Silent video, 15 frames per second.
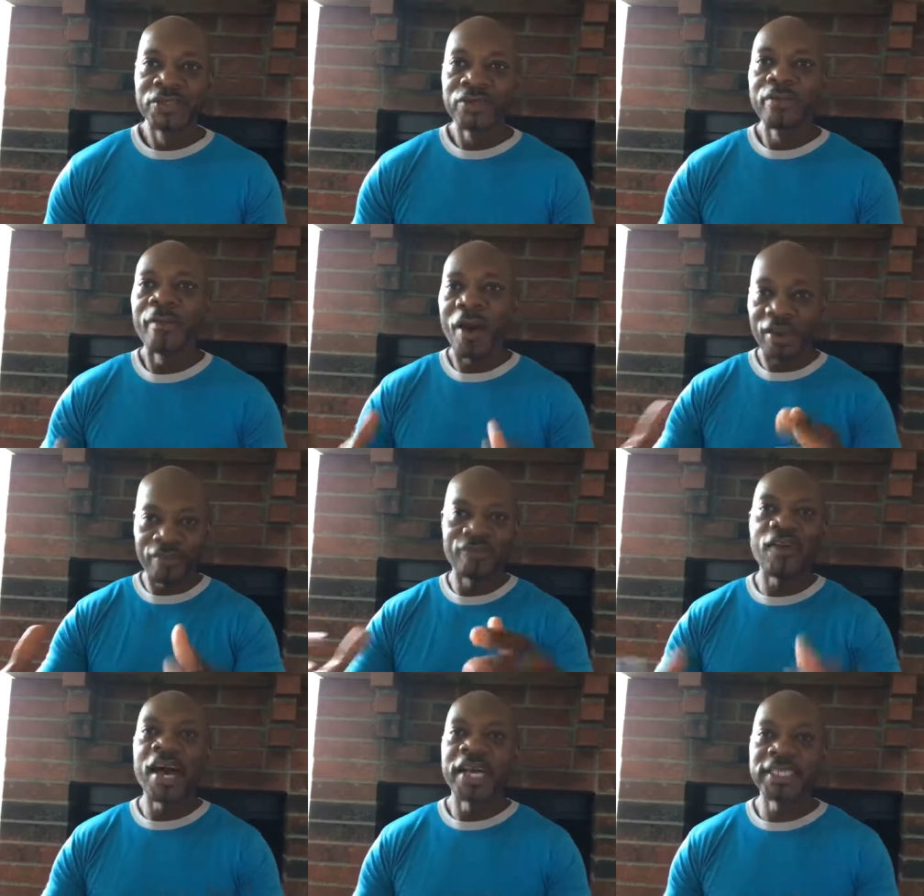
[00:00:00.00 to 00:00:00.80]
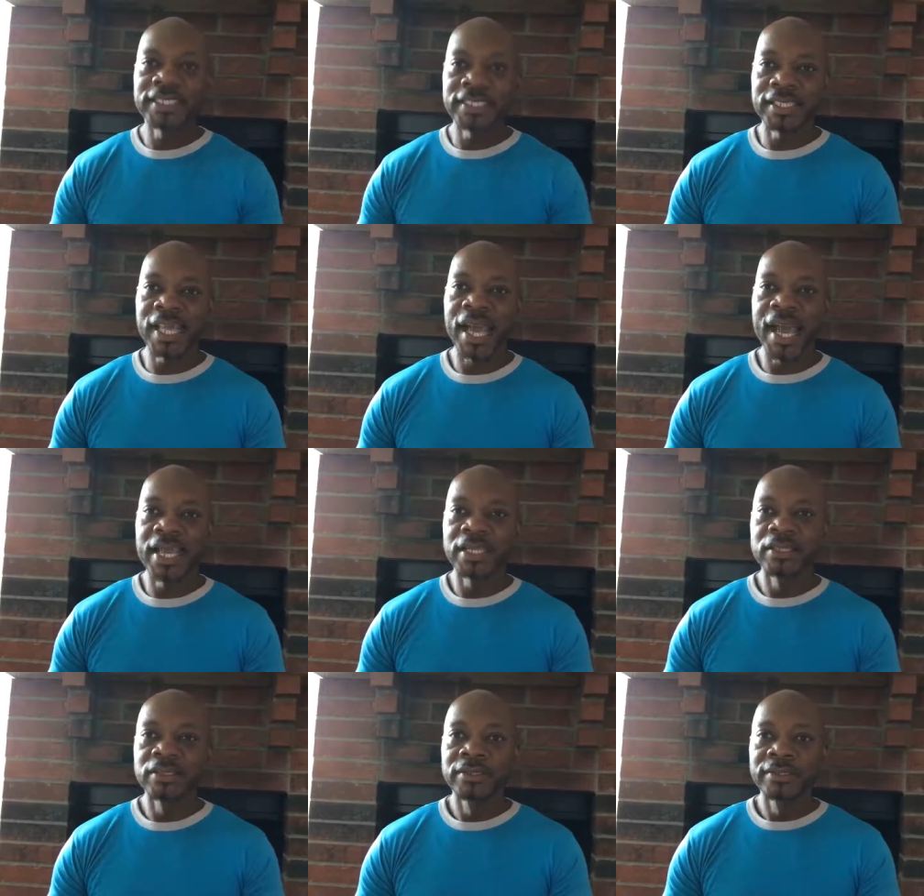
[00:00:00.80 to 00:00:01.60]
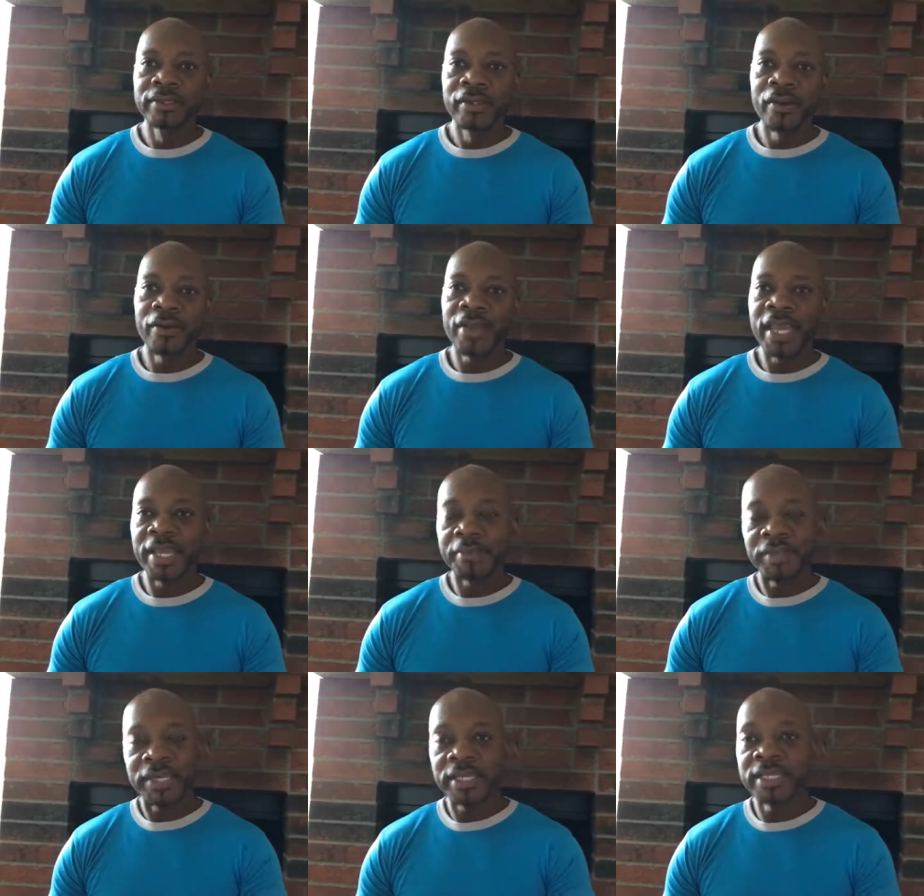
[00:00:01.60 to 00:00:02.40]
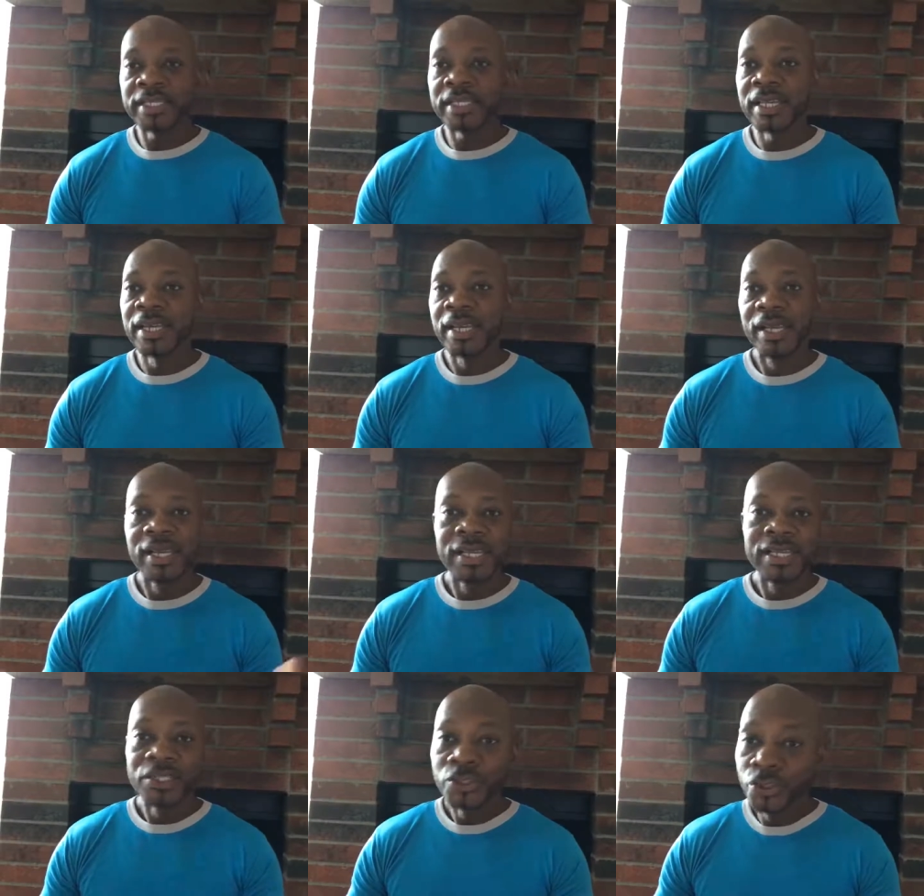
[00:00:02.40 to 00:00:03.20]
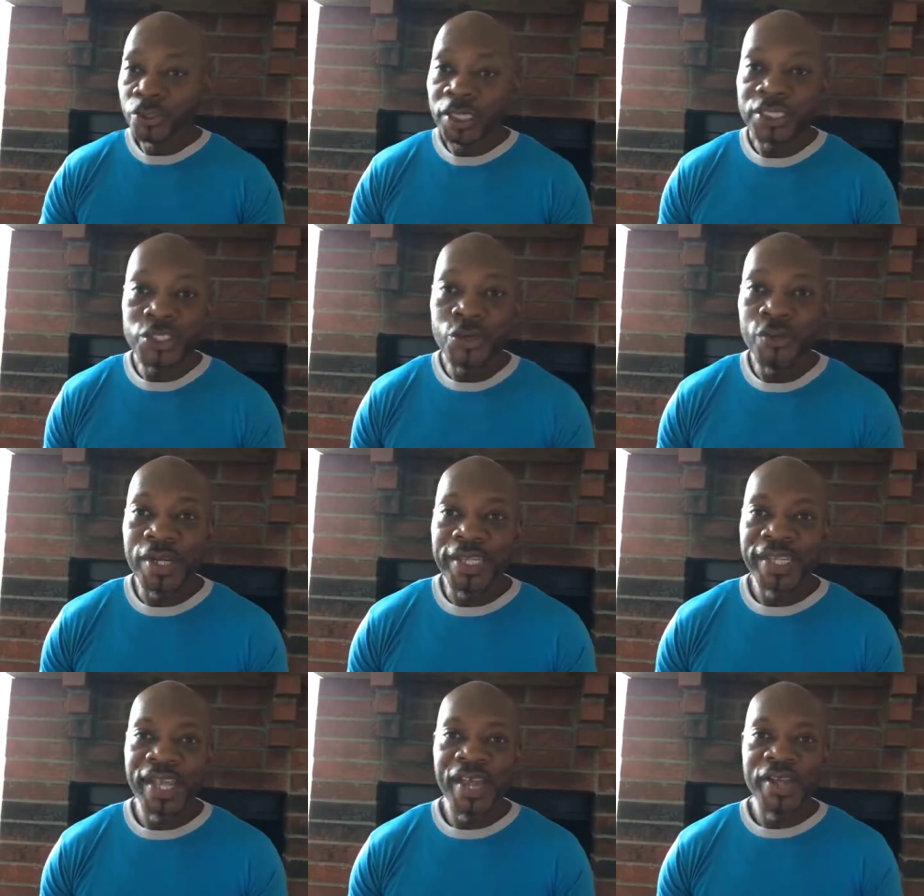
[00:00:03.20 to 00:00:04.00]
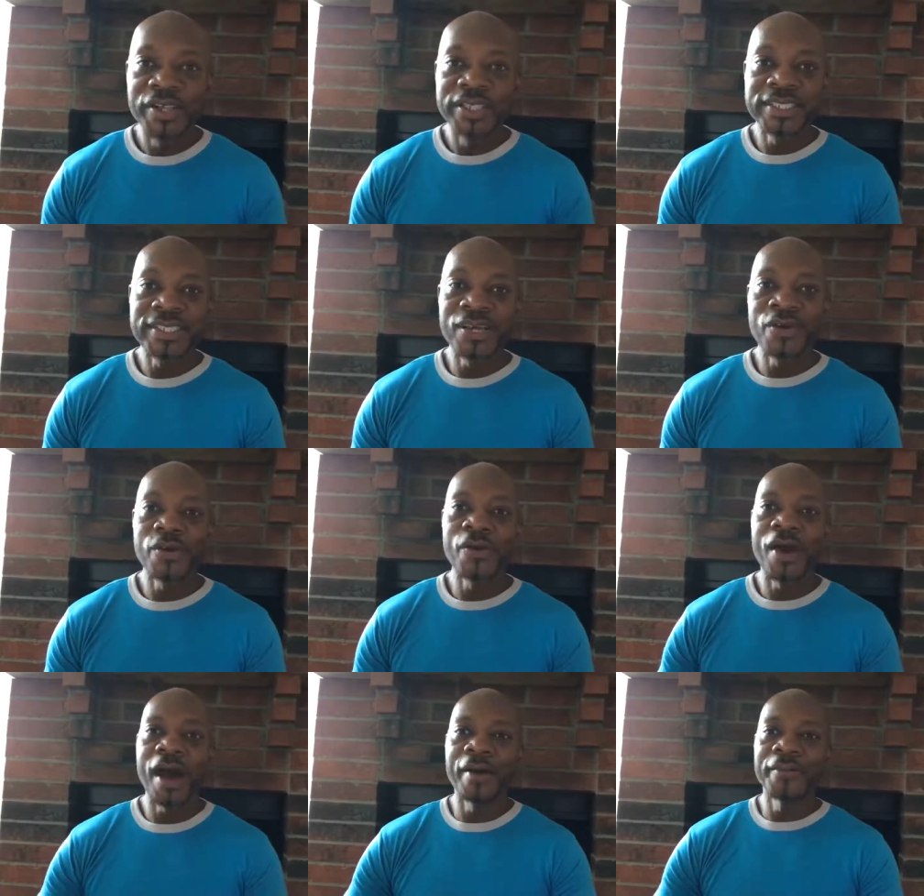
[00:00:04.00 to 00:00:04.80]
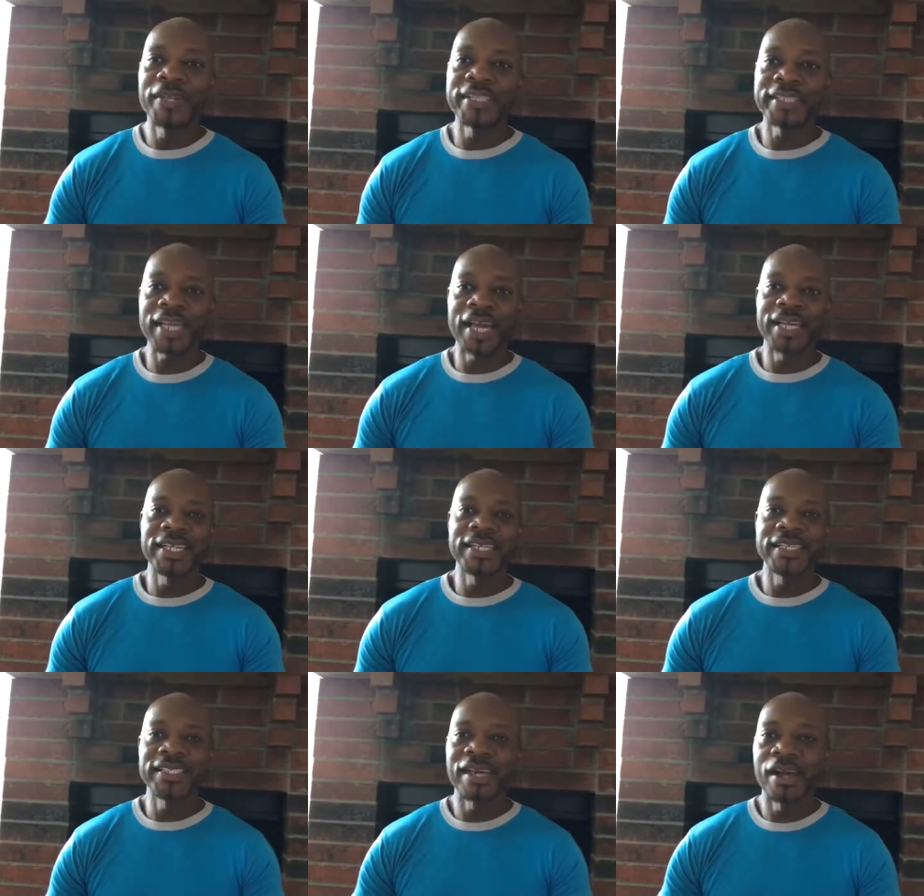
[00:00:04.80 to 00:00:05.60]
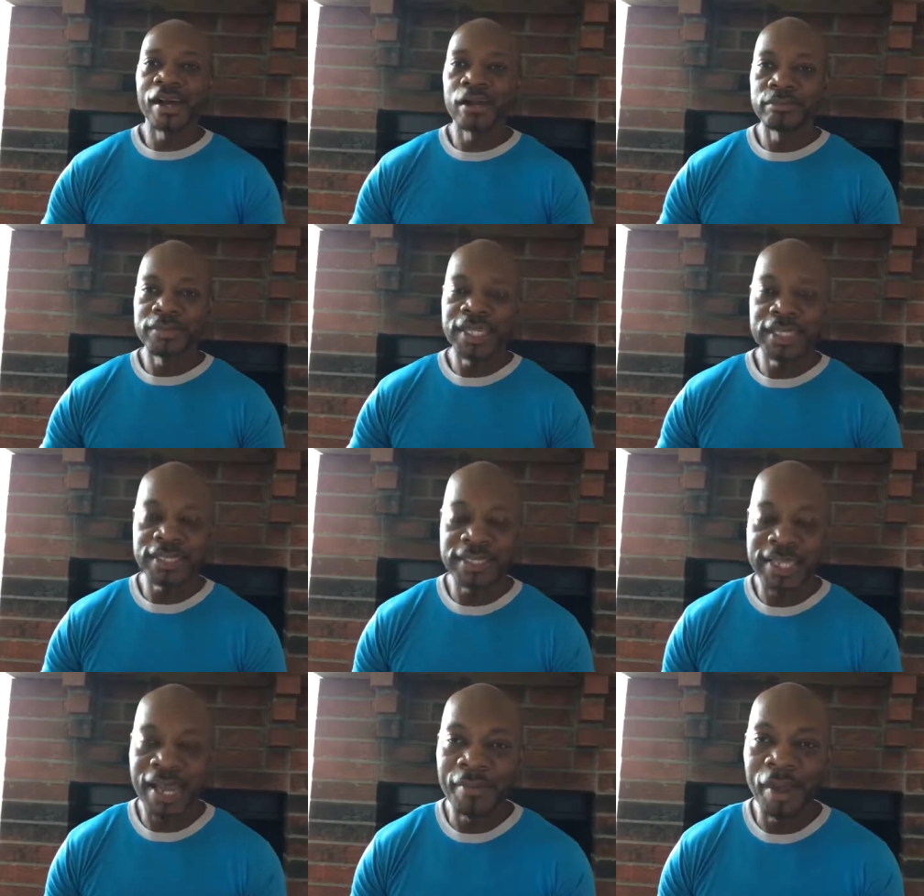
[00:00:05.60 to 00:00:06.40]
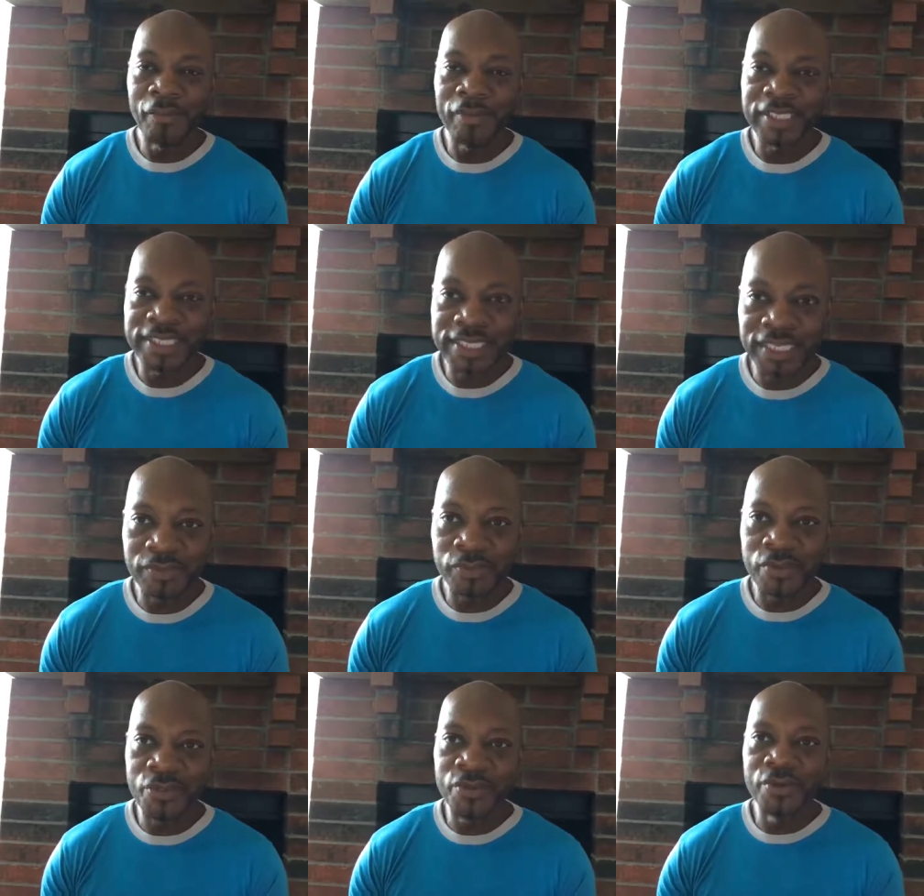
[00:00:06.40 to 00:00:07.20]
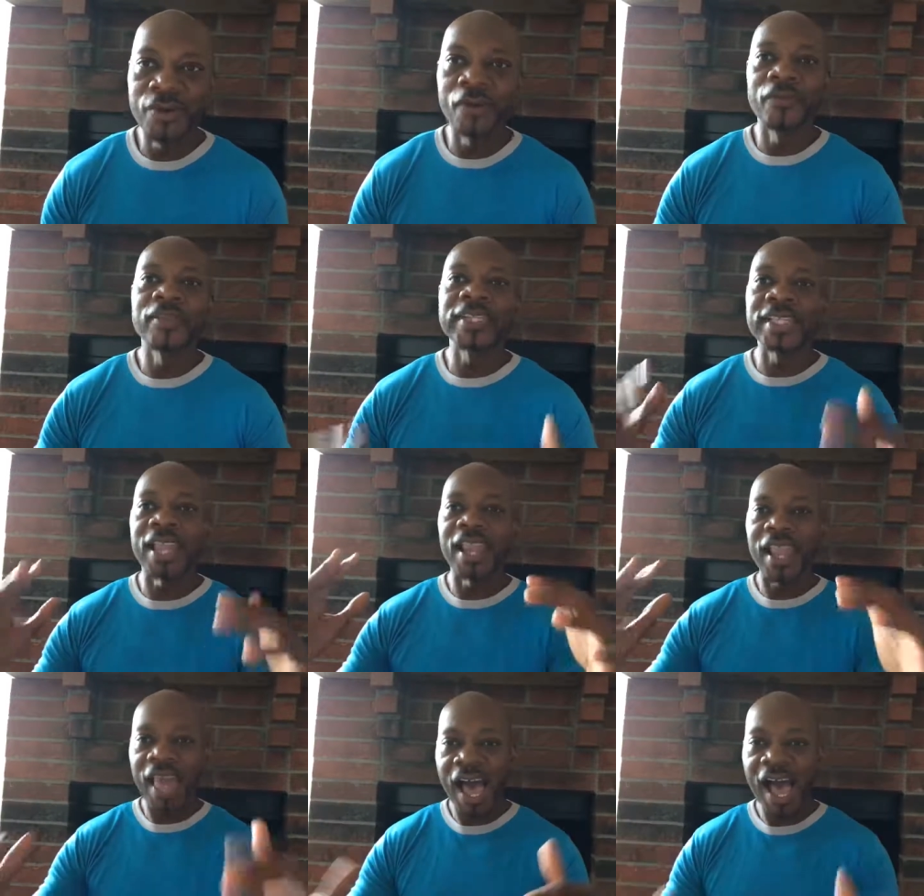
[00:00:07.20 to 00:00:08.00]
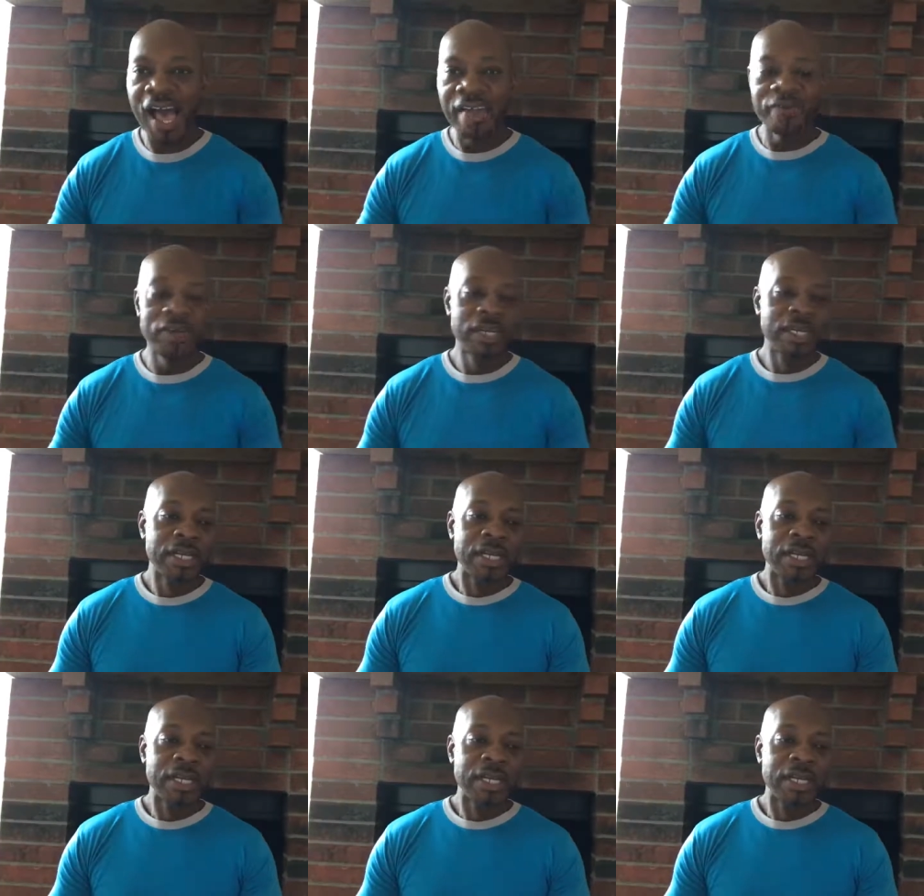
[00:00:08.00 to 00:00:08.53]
You modify it to that, okay? Because you can do it. So I'm excited to um, take the time out to share with you on this live